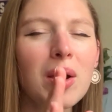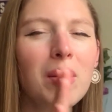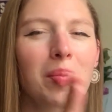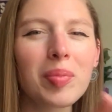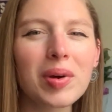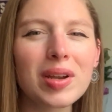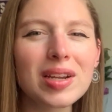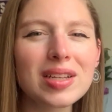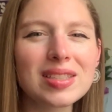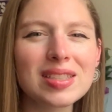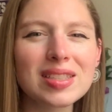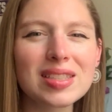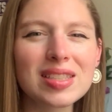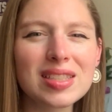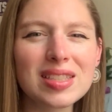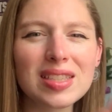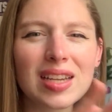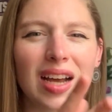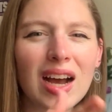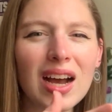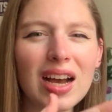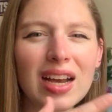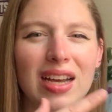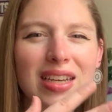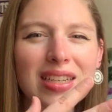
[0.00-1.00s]
but it's
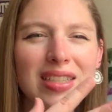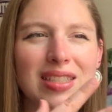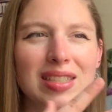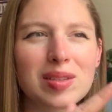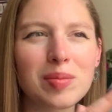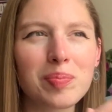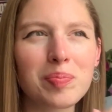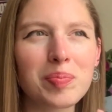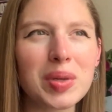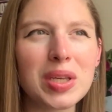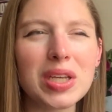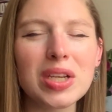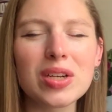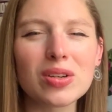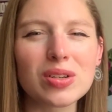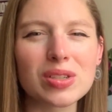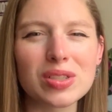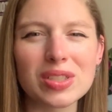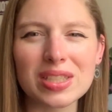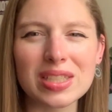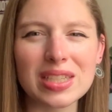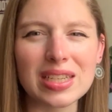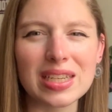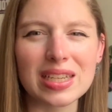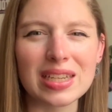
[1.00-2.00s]
not
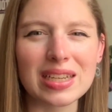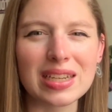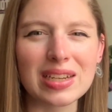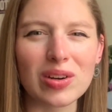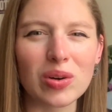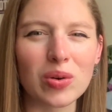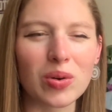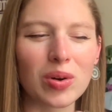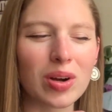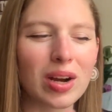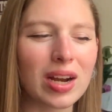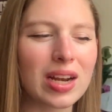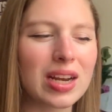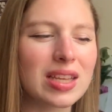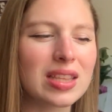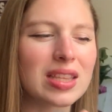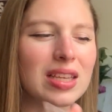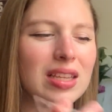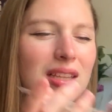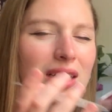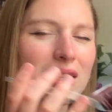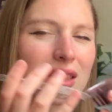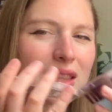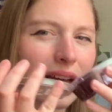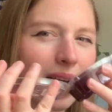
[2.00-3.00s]
piercing or anything
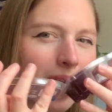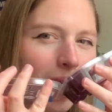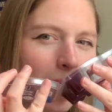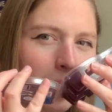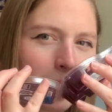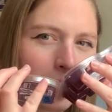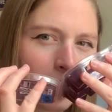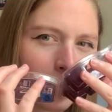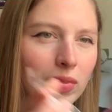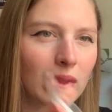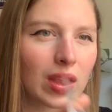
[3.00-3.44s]
like that.